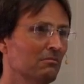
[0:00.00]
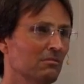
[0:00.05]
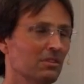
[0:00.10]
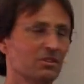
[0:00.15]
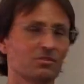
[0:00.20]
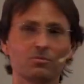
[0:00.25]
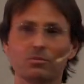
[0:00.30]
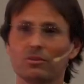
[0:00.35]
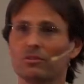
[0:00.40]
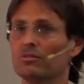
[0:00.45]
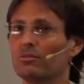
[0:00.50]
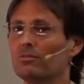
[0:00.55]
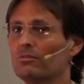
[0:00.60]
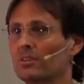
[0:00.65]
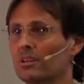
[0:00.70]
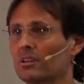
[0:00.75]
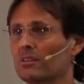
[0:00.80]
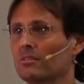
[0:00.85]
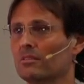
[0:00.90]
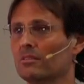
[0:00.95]
That's what you're
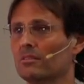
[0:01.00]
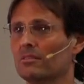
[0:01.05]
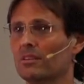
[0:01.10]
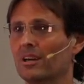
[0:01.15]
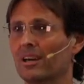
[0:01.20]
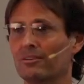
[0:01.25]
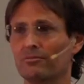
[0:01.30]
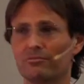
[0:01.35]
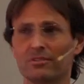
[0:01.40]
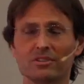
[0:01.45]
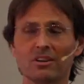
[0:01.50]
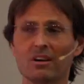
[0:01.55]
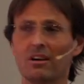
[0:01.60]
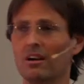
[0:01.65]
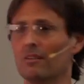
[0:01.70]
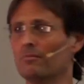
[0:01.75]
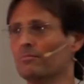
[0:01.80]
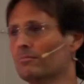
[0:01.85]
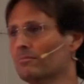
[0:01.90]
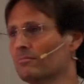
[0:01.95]
doing every
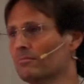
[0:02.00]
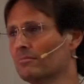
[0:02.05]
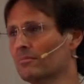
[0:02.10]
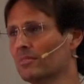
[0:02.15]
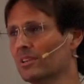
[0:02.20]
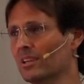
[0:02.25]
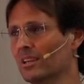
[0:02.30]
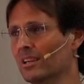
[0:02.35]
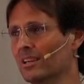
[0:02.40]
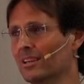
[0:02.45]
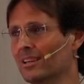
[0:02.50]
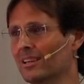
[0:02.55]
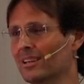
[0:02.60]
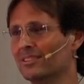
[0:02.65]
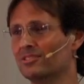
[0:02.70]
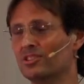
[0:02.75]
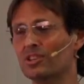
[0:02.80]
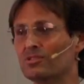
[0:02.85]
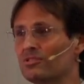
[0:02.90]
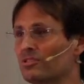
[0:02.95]
time.
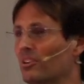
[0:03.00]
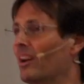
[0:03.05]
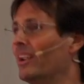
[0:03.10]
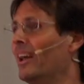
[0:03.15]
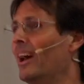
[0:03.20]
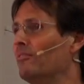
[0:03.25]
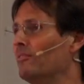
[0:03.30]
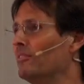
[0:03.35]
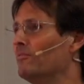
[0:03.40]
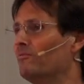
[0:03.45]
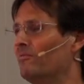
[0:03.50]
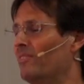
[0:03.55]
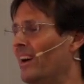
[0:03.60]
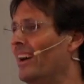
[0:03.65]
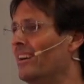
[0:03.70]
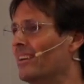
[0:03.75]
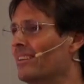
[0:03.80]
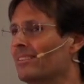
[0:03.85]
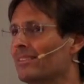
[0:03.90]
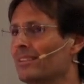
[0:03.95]
Just not having
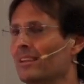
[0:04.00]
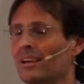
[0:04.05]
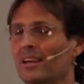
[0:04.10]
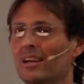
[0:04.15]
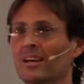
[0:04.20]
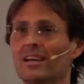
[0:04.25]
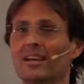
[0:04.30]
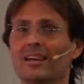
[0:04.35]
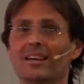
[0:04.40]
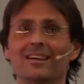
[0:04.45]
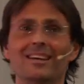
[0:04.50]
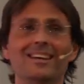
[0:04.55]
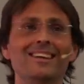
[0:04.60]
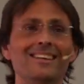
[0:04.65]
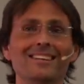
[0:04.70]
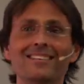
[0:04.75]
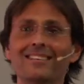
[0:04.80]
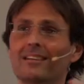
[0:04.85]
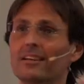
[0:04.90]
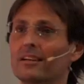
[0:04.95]
faith
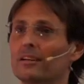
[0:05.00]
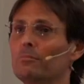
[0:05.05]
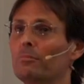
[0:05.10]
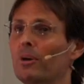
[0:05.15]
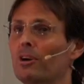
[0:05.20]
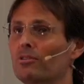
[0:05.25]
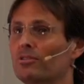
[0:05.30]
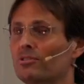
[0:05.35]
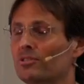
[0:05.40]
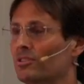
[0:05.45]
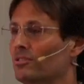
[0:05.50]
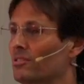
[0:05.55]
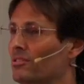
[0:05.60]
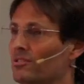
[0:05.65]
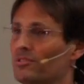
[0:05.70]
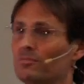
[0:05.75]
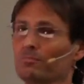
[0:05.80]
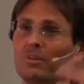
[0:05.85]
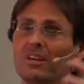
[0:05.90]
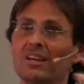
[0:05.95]
in
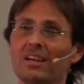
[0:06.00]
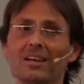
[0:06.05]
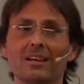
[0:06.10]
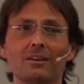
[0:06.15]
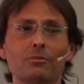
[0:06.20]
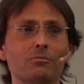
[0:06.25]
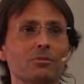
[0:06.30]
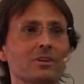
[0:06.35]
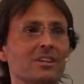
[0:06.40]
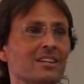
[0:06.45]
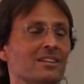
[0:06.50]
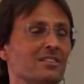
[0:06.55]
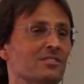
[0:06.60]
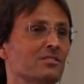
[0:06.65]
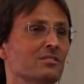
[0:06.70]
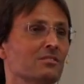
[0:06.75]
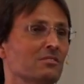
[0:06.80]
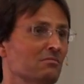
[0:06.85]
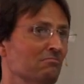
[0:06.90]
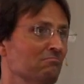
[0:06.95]
emotions being a
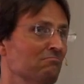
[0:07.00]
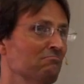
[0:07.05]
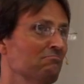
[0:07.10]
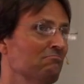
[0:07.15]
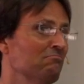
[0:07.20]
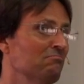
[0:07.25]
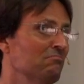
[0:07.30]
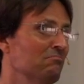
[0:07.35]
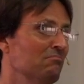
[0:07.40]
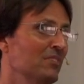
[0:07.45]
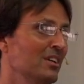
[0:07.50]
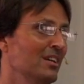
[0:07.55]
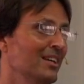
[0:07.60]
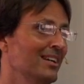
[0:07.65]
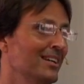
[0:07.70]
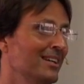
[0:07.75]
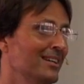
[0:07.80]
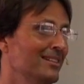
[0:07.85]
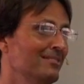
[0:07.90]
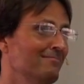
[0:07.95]
release.
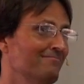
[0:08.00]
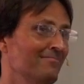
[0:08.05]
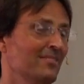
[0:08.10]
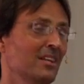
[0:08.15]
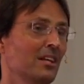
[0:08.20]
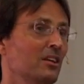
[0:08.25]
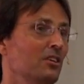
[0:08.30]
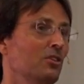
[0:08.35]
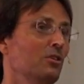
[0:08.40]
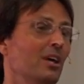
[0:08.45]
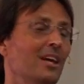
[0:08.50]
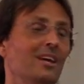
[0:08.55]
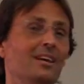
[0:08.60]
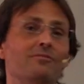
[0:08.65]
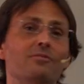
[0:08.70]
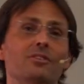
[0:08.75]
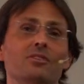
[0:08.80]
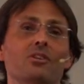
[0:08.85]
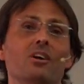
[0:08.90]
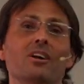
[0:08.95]
You,
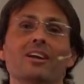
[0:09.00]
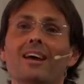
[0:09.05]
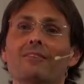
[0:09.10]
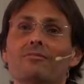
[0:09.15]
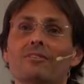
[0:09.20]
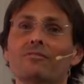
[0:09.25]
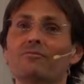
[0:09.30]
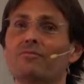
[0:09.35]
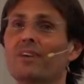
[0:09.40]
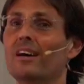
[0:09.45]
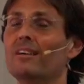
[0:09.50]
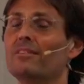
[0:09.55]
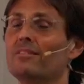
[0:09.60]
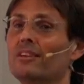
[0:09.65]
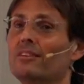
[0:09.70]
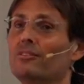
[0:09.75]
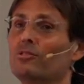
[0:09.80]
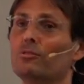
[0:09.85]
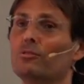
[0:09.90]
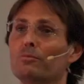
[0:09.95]
even not having faith
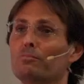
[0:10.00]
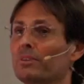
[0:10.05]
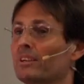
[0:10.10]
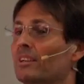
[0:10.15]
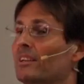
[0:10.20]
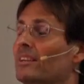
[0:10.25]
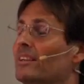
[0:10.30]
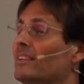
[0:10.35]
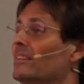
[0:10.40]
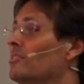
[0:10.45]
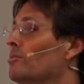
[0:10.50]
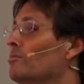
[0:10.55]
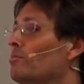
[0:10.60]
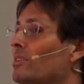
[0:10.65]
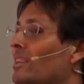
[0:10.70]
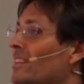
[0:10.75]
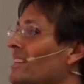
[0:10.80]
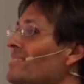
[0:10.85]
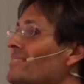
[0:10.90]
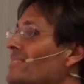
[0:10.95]
in ability to
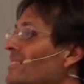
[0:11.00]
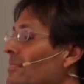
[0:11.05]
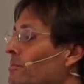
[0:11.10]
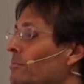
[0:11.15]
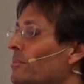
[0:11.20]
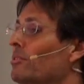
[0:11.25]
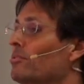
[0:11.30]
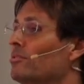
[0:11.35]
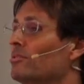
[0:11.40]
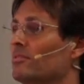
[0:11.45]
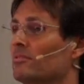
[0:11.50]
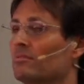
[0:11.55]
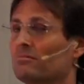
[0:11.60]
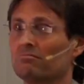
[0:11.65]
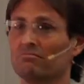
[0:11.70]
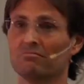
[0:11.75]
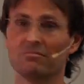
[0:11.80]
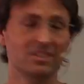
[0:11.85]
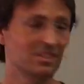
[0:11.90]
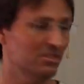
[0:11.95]
release an emotion
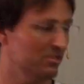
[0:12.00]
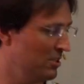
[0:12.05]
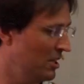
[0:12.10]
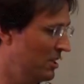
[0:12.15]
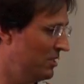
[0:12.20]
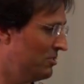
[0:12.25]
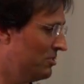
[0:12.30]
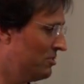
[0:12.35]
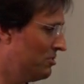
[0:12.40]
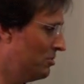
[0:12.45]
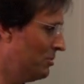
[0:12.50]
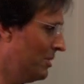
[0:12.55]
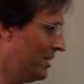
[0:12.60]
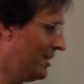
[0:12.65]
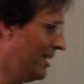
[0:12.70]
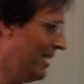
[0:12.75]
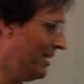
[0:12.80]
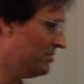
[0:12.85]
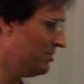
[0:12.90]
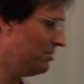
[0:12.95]
is, is doing
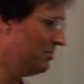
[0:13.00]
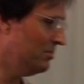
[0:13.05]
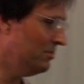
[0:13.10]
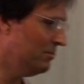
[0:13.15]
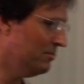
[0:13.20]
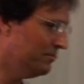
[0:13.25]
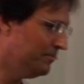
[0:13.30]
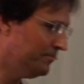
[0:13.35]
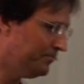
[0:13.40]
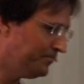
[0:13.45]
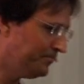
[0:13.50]
that to you.